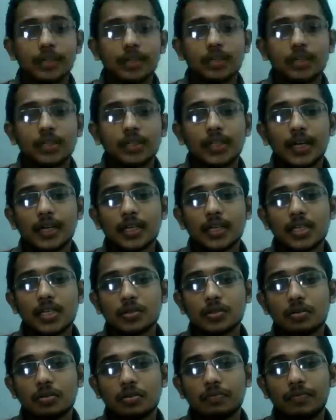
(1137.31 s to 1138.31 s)
So that is,
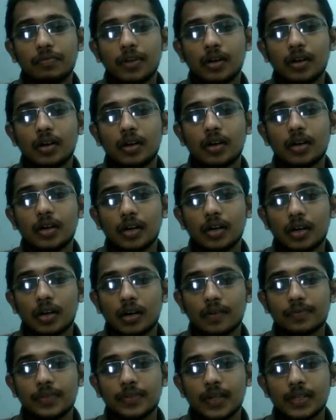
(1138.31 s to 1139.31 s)
we learned a lot
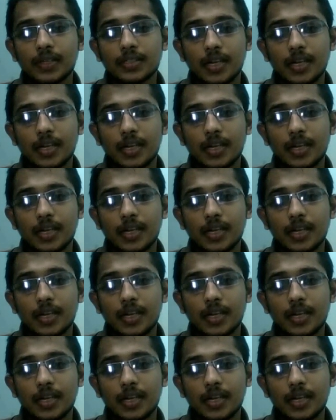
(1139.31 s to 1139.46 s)
of things: